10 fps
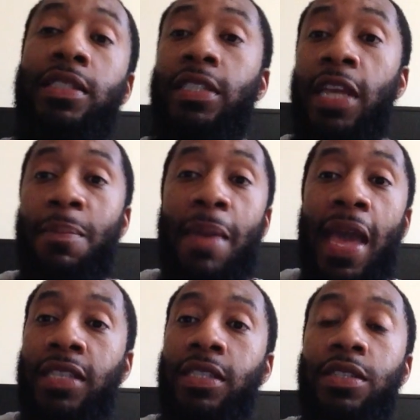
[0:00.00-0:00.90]
they're
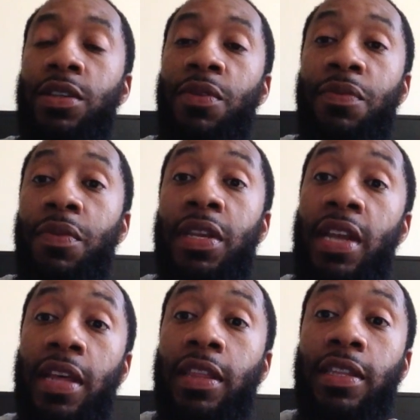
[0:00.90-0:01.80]
masters of
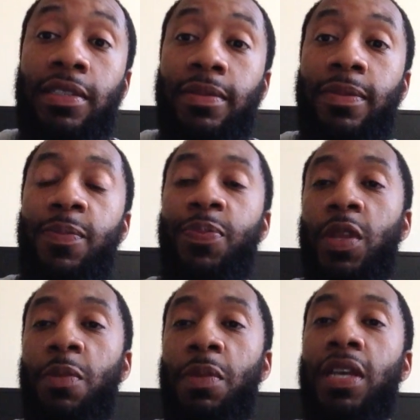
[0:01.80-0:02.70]
nothing,
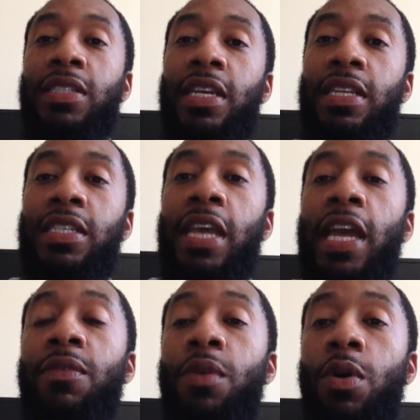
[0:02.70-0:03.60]
because they the
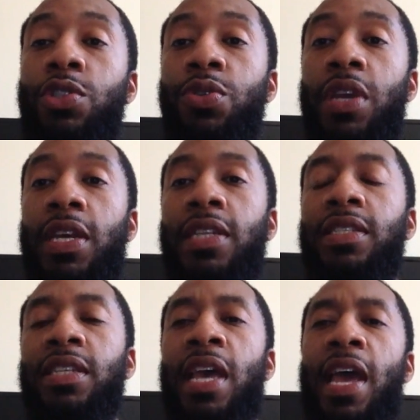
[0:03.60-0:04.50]
jack of all trades.